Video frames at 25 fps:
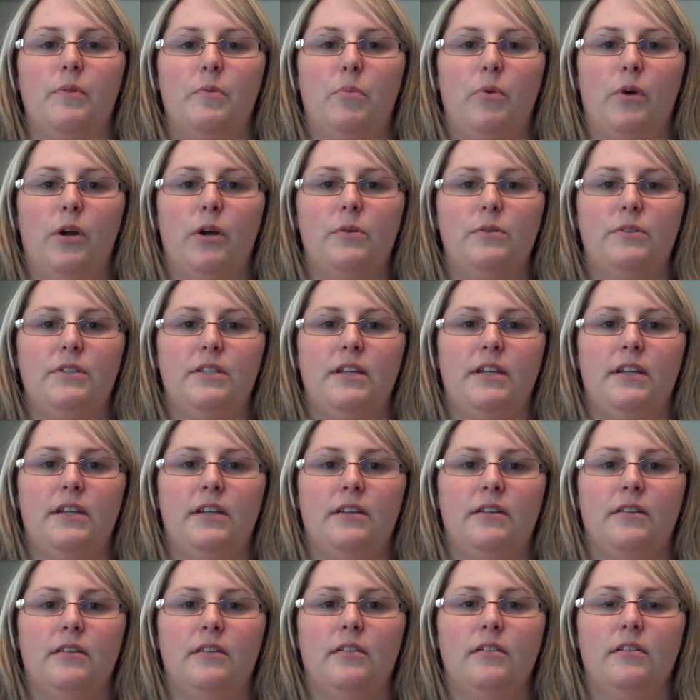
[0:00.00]
the
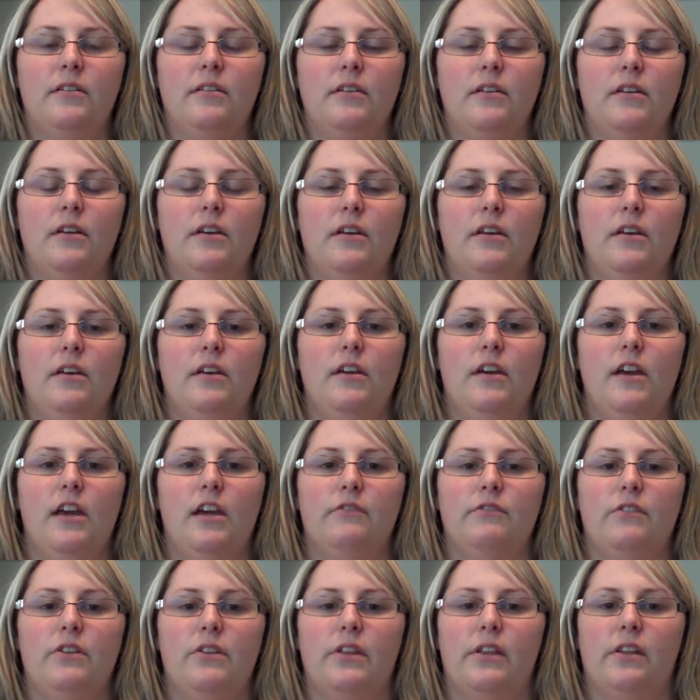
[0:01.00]
protein,
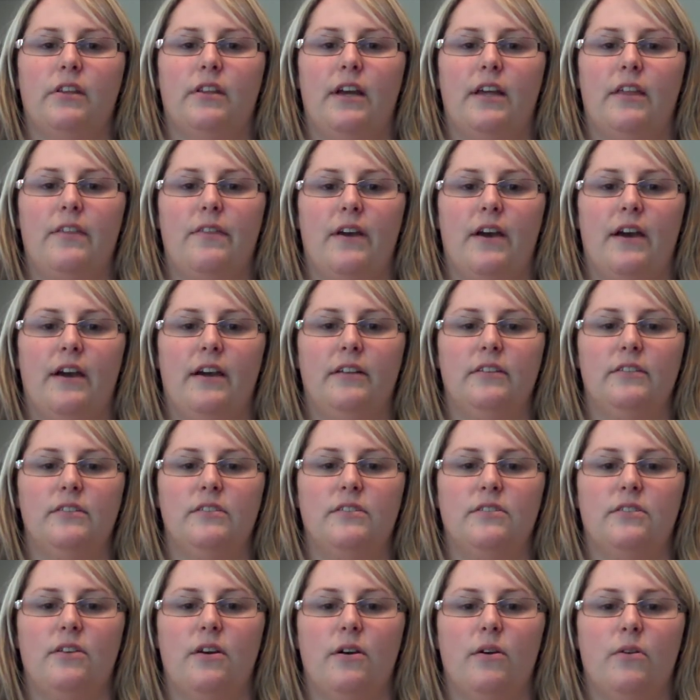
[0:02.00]
everything like that.
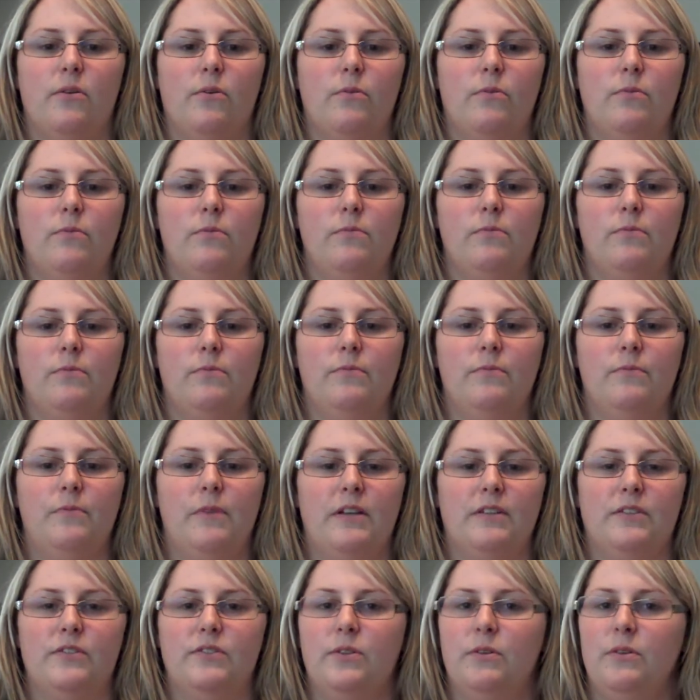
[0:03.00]
So
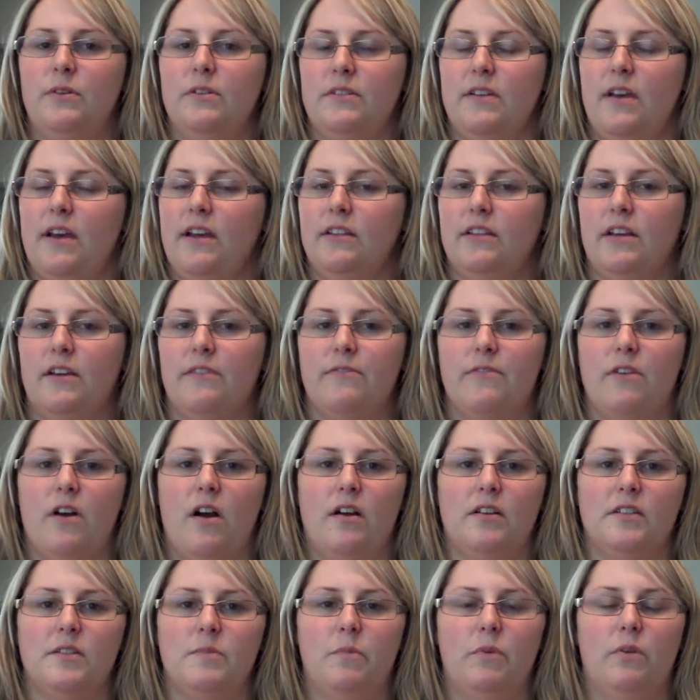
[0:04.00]
as soon as I left the
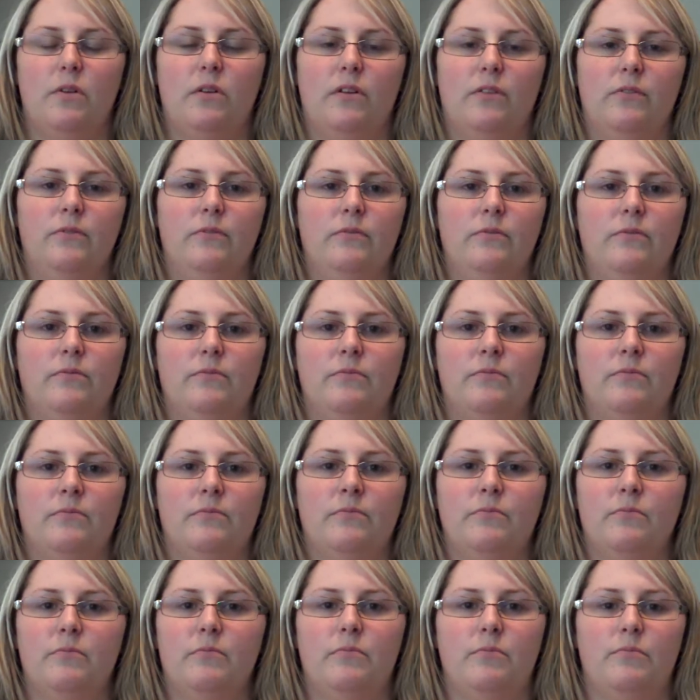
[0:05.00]
hospital,
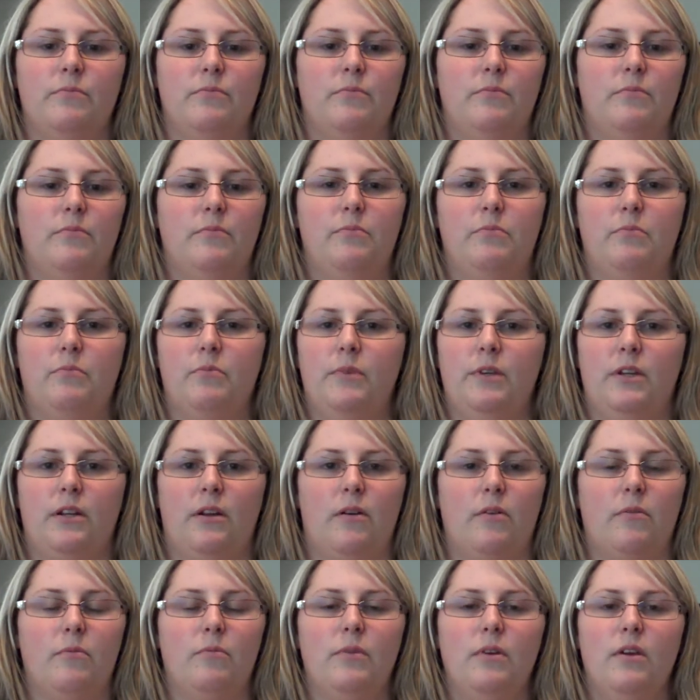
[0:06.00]

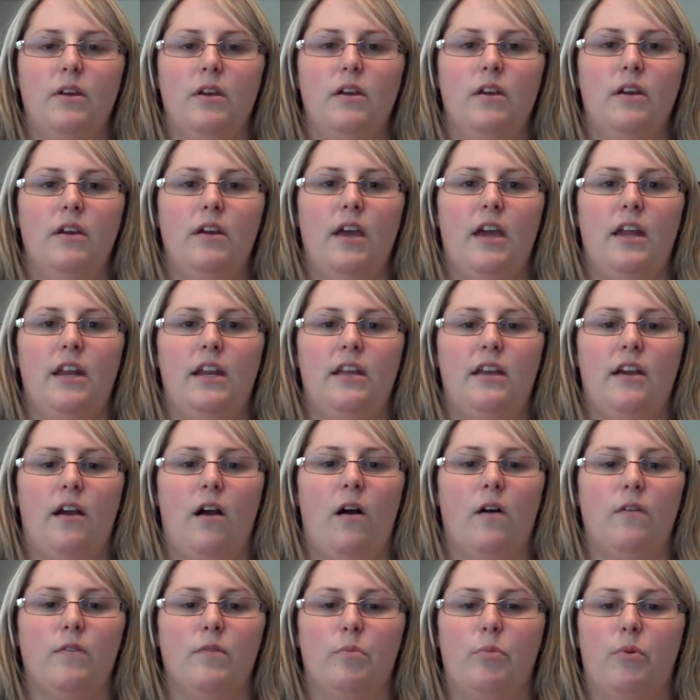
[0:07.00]

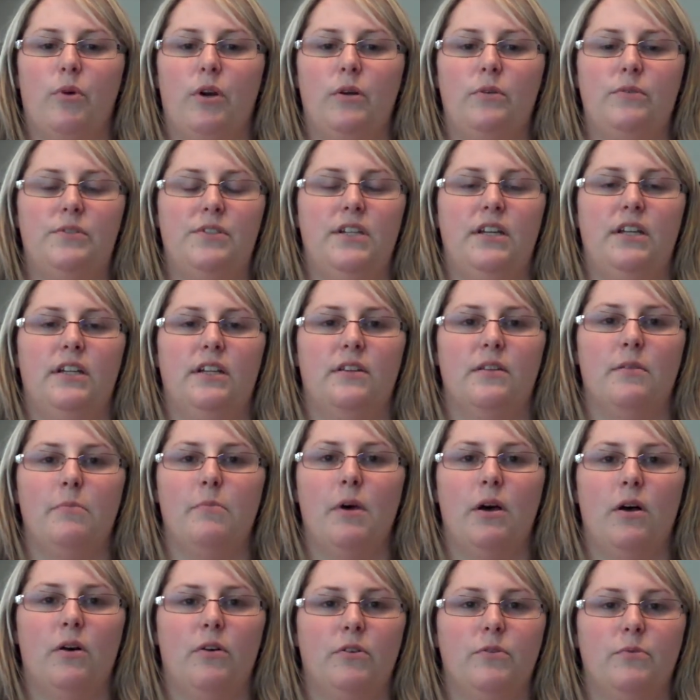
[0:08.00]
all the protein in the
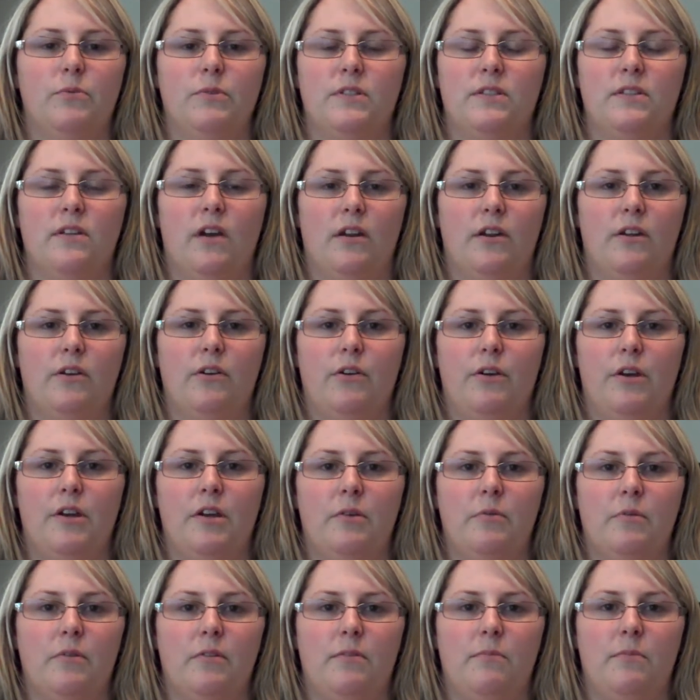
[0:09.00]
milk was not
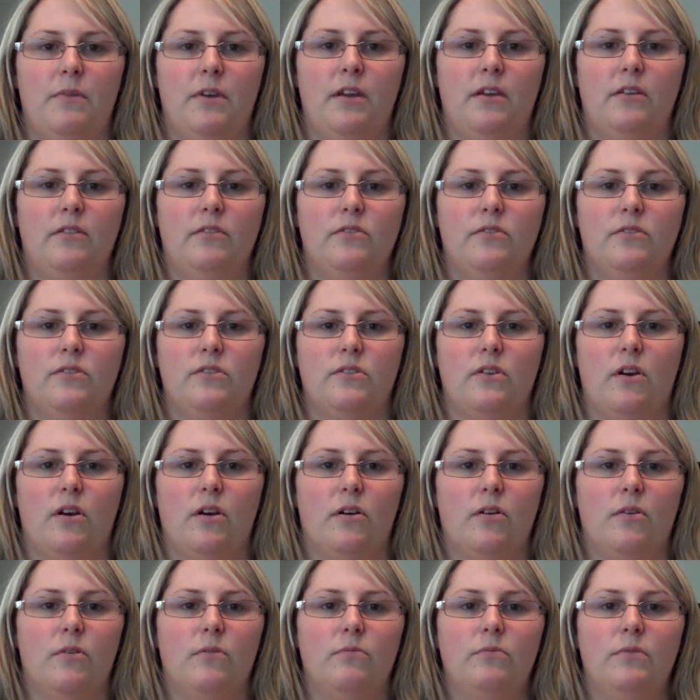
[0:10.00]
agreeing with me.
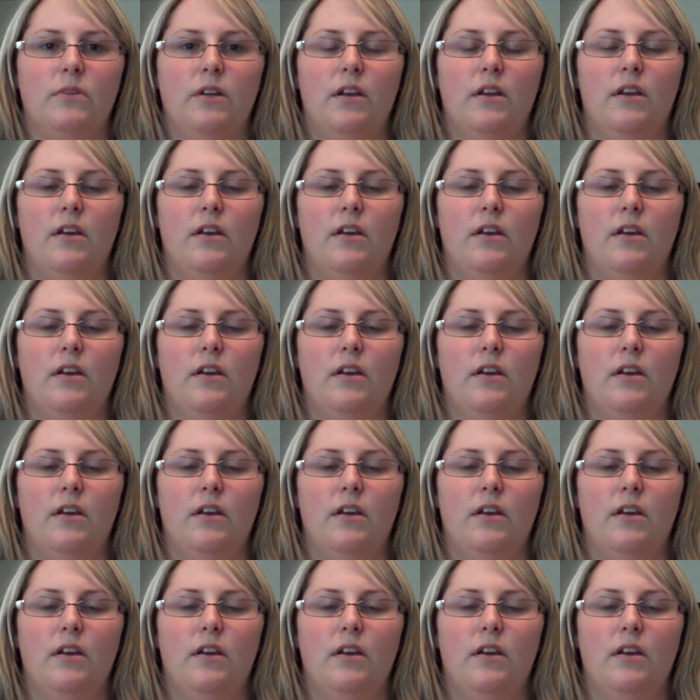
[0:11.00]
So